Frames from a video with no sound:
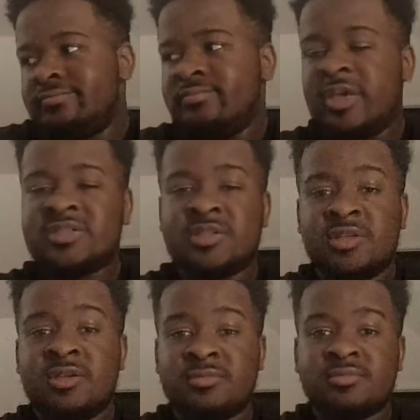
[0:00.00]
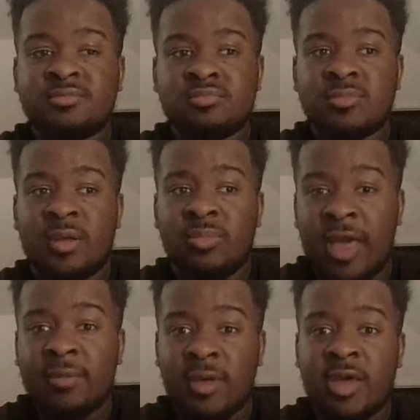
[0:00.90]
basically a
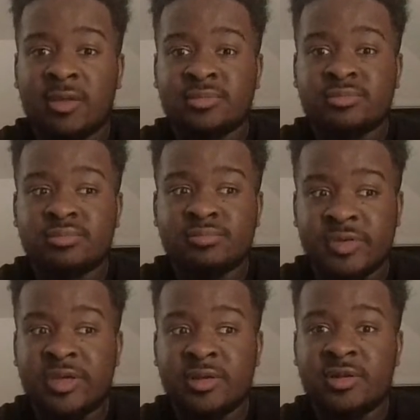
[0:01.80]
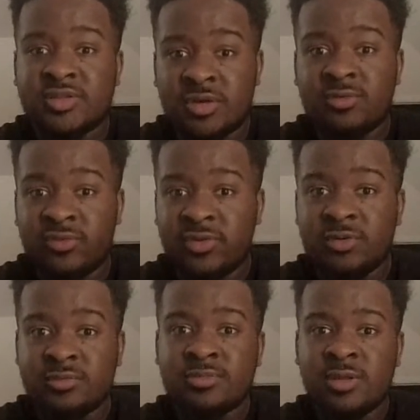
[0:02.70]
black man being in his own
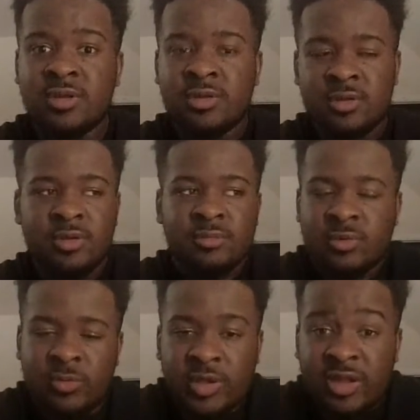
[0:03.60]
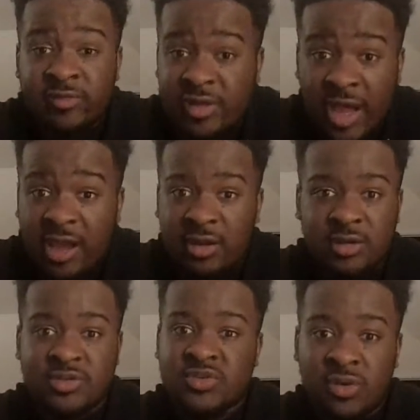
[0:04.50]
film. But we never got
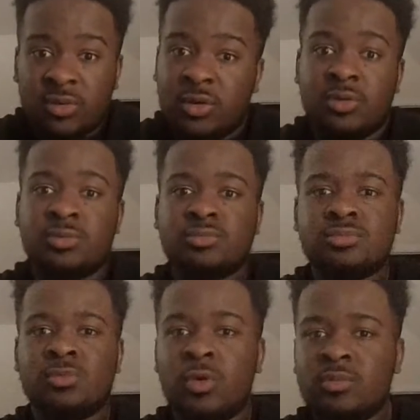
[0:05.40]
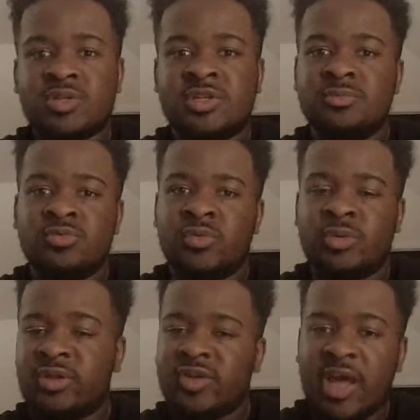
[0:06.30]
a solo War Machine movie. We
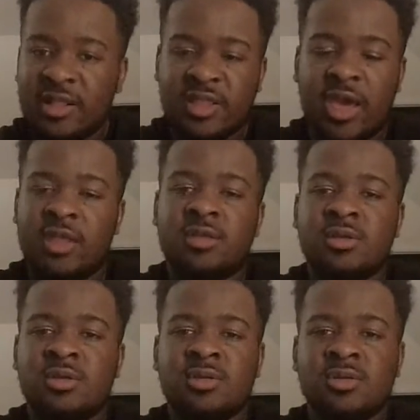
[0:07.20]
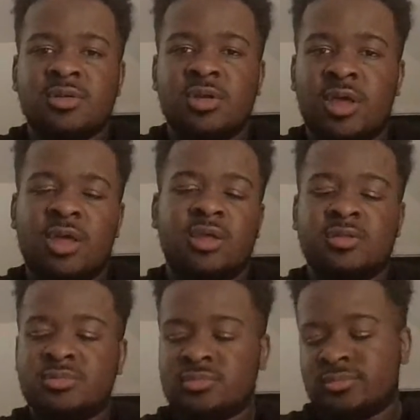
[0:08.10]
never got that.
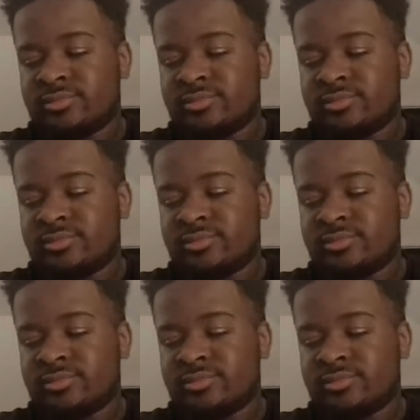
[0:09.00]
And